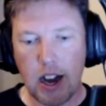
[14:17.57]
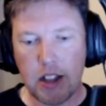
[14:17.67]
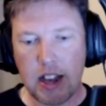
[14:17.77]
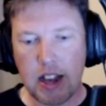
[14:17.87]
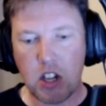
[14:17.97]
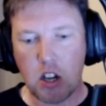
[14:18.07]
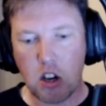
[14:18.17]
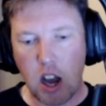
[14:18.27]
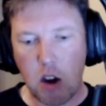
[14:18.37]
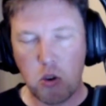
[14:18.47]
They've
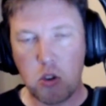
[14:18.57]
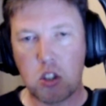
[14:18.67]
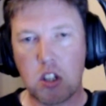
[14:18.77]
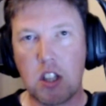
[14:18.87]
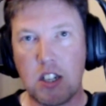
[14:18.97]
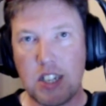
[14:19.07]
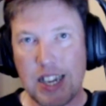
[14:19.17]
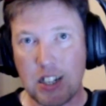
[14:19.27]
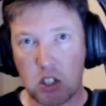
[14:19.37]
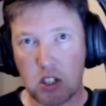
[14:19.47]
enclosed the
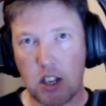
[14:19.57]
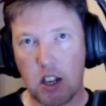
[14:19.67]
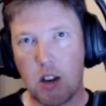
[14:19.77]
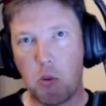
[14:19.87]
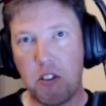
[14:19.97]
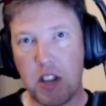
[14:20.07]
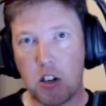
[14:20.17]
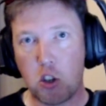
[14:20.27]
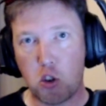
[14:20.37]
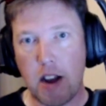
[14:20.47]
disc
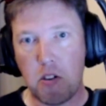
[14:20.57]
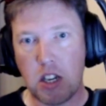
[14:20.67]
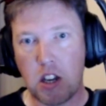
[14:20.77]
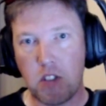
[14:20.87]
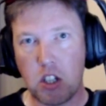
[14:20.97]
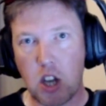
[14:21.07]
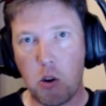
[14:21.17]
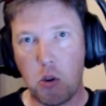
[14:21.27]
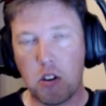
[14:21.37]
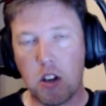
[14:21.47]
within a shrouding of its
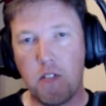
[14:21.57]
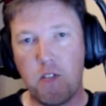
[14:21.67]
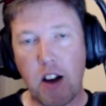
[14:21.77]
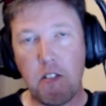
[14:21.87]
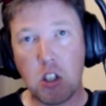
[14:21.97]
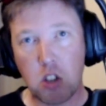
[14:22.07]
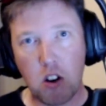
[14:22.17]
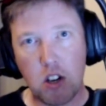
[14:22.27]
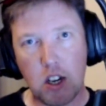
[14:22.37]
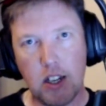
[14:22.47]
own very
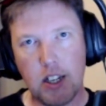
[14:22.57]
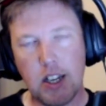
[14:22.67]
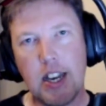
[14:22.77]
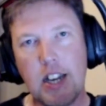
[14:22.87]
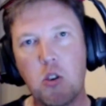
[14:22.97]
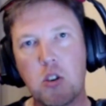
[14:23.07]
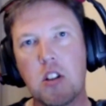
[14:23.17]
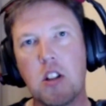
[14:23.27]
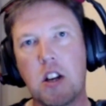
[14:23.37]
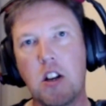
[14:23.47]
tightly in order
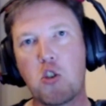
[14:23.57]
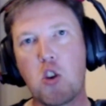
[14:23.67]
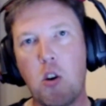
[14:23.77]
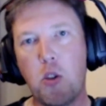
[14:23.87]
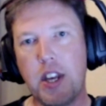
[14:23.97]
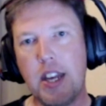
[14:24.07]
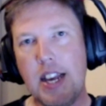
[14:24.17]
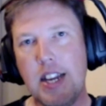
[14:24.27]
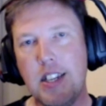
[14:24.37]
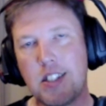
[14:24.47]
that they control the
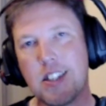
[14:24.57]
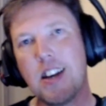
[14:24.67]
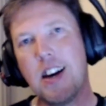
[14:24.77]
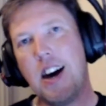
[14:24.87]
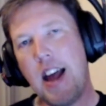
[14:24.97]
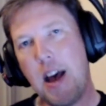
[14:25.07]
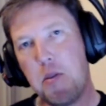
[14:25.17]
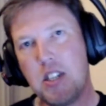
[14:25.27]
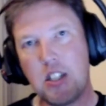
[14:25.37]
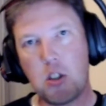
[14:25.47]
heat and how
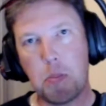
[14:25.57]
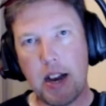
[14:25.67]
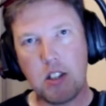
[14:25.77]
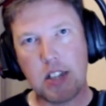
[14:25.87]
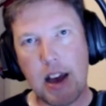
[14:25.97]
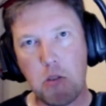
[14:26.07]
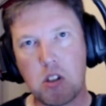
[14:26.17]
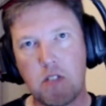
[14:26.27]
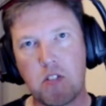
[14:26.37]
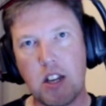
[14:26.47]
it dissipates
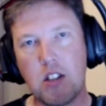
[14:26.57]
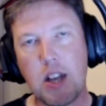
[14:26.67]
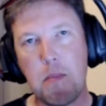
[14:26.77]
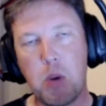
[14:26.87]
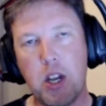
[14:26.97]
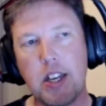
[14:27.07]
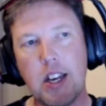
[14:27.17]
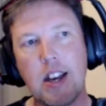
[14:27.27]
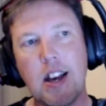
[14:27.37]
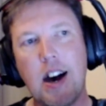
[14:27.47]
out of the assembly.
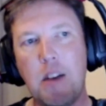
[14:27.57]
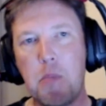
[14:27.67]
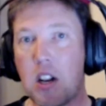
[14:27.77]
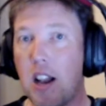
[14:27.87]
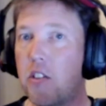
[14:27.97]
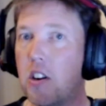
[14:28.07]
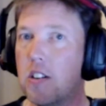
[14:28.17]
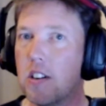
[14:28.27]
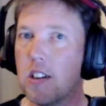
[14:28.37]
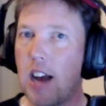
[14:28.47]
And
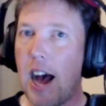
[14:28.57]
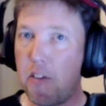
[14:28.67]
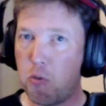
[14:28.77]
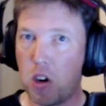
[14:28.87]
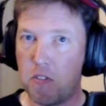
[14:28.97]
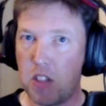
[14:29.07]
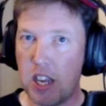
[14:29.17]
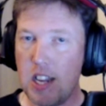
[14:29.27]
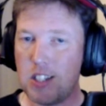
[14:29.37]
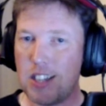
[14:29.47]
McLaren have one of
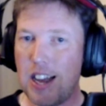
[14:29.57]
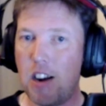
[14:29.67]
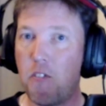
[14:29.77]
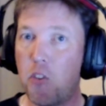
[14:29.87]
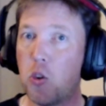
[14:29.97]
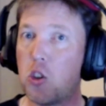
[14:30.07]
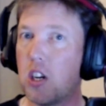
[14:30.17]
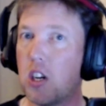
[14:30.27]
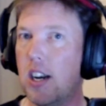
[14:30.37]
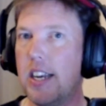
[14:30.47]
these, and
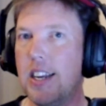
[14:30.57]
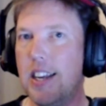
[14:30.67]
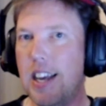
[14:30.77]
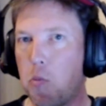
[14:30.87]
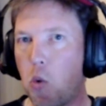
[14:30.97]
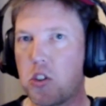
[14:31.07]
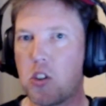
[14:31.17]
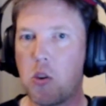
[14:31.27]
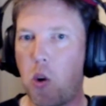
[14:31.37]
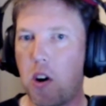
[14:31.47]
unfortunately, it
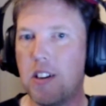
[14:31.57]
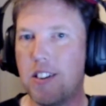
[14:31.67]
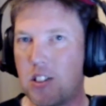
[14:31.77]
wasn't quite